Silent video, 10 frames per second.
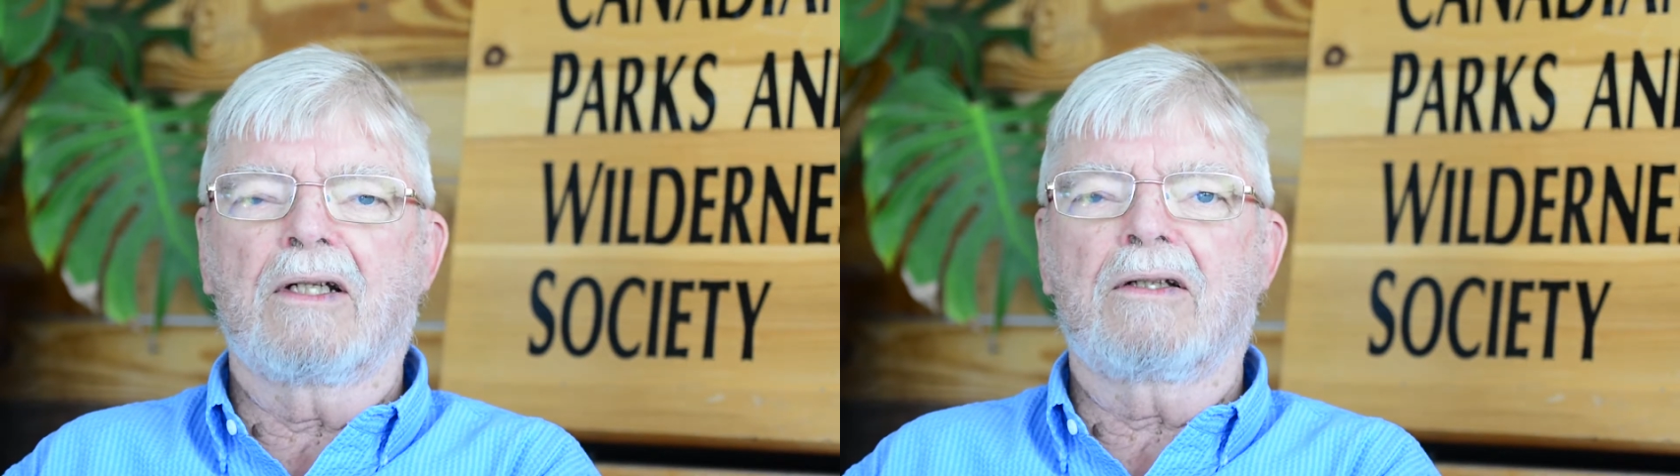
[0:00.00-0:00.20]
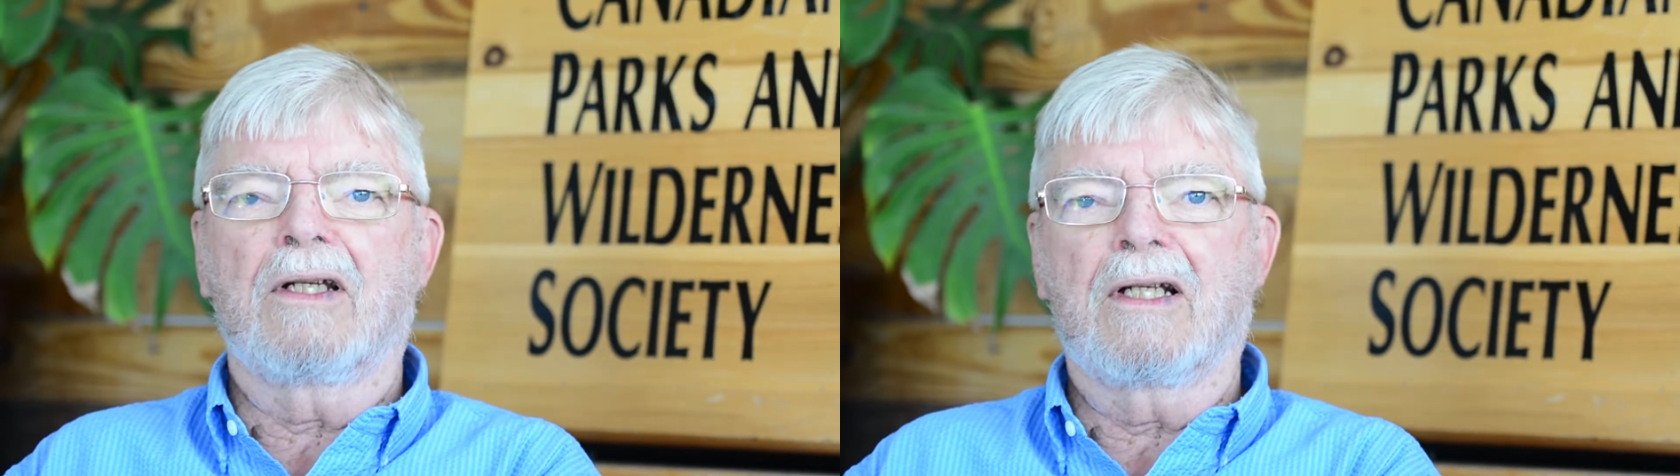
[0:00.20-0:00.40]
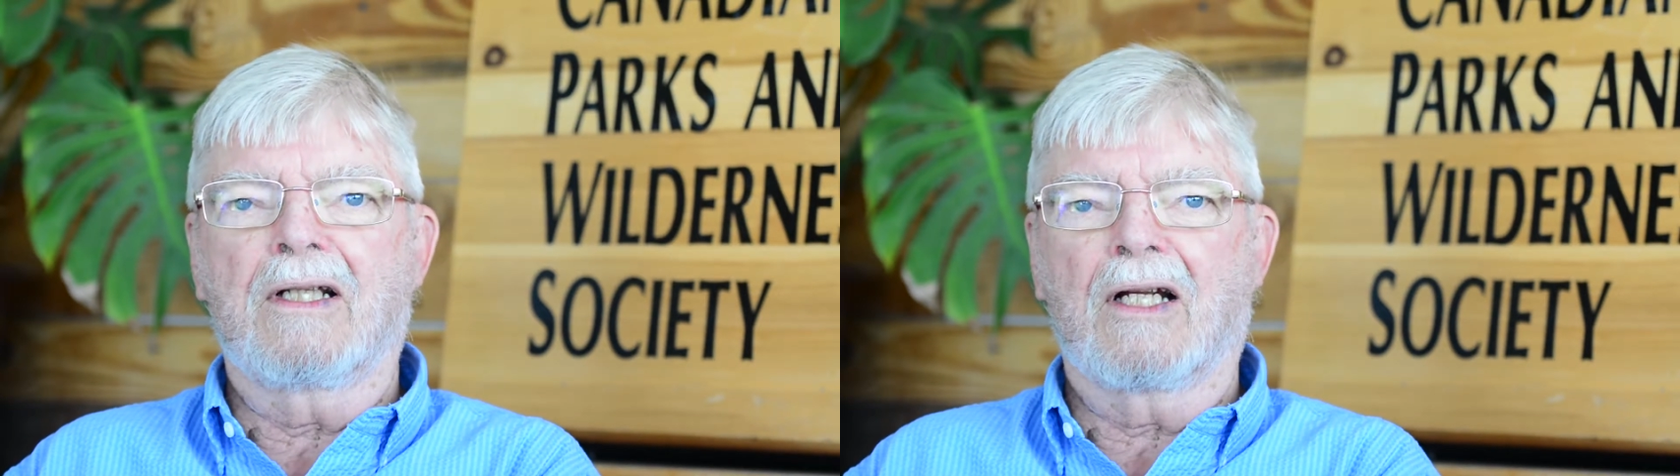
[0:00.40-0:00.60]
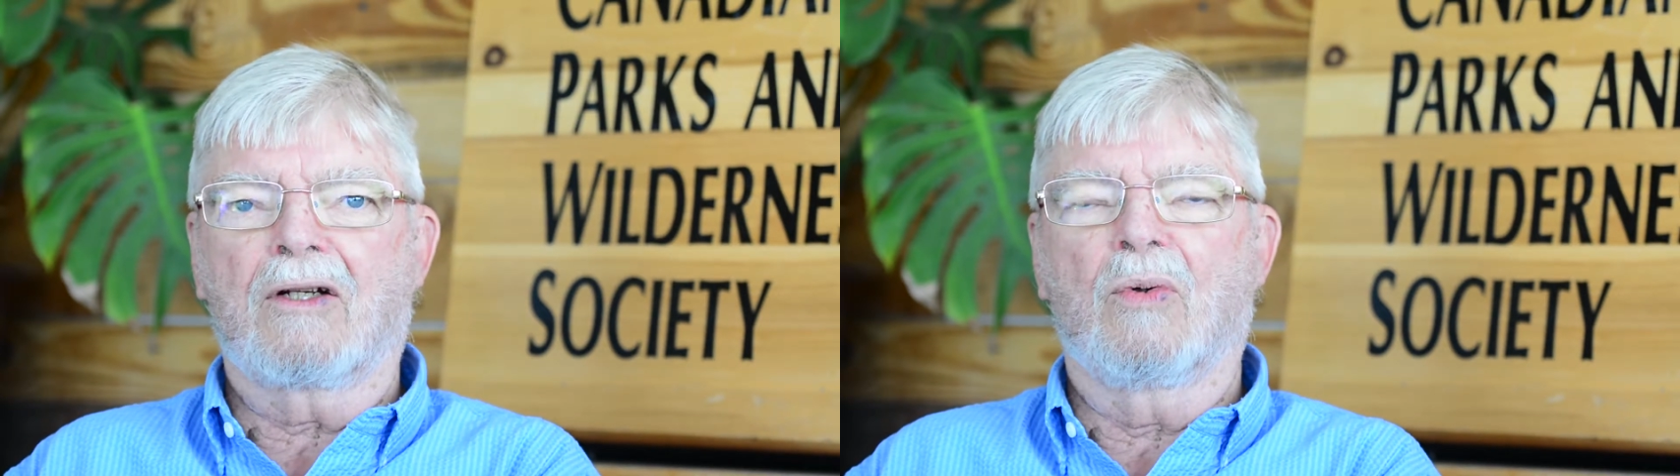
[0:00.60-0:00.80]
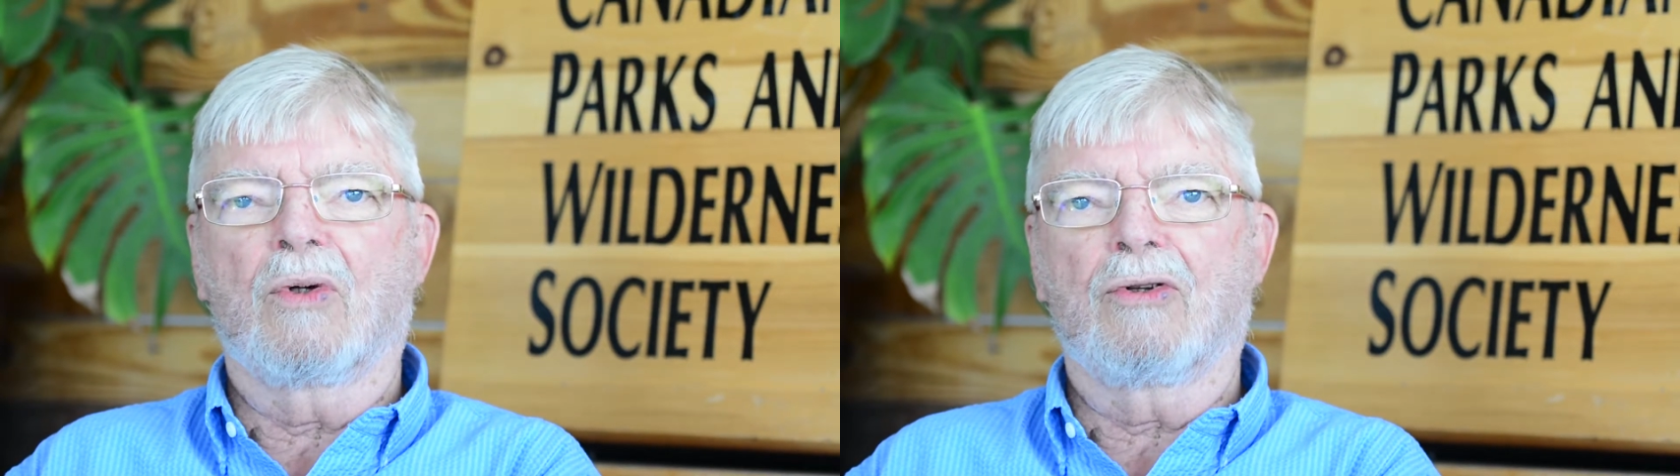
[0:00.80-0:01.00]
to take
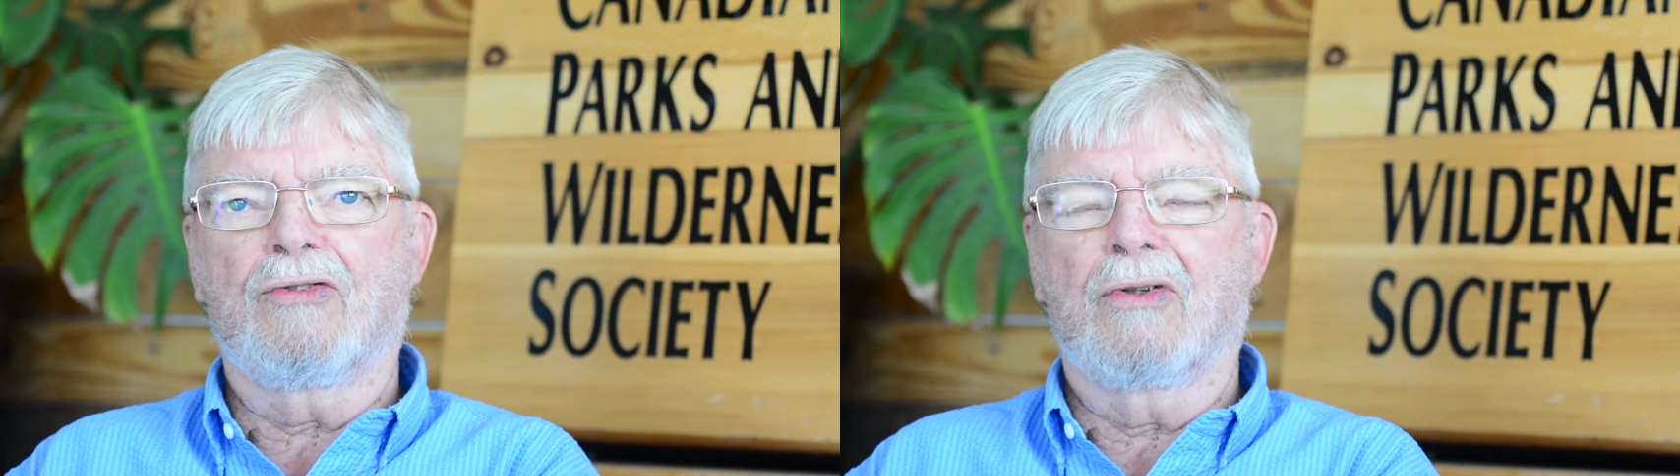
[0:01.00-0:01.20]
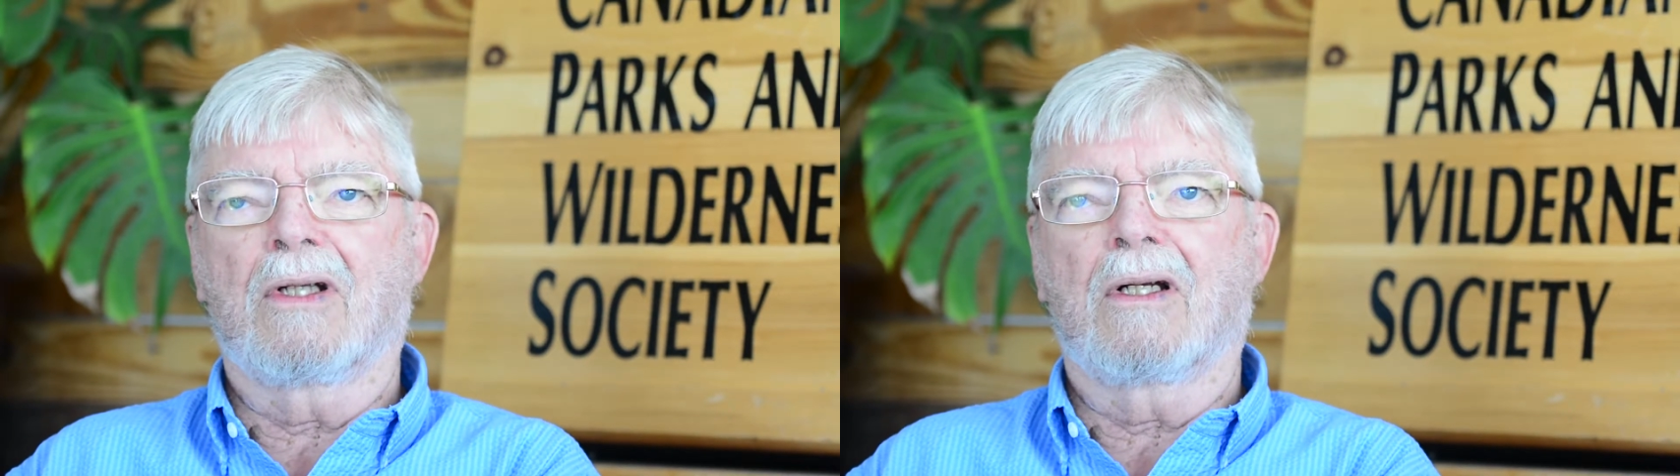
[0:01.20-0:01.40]
that course, and they